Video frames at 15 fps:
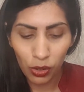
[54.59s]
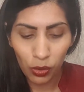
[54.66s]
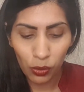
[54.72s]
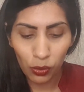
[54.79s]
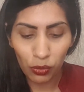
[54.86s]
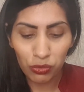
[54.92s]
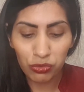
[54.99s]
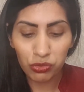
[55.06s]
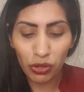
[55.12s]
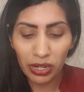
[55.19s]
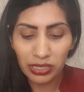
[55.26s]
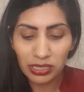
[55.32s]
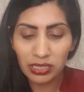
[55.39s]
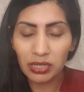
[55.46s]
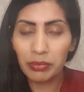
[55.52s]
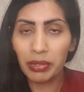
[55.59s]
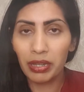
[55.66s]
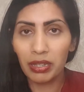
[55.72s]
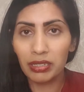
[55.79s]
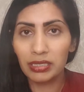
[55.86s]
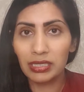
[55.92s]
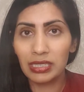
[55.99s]
or frighten a
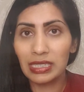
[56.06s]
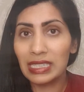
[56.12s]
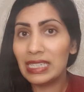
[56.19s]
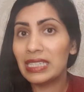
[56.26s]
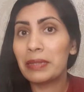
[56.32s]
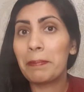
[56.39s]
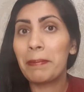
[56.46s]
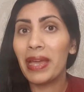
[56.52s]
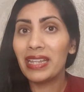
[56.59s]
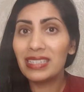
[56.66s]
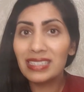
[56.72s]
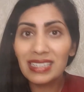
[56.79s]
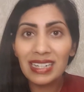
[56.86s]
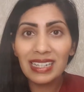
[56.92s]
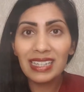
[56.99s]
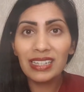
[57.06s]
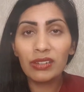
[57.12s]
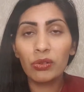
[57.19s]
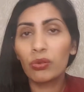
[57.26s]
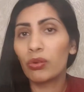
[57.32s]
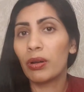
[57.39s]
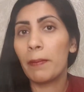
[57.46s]
person either mentally
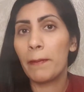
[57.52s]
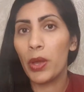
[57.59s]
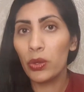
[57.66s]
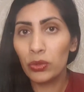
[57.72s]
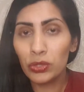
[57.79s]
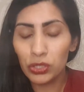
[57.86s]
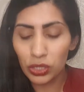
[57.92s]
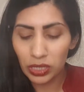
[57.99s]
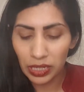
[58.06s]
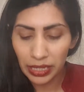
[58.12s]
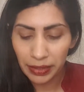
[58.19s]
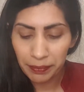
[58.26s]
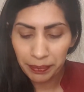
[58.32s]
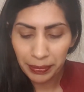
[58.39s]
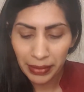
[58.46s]
or emotionally,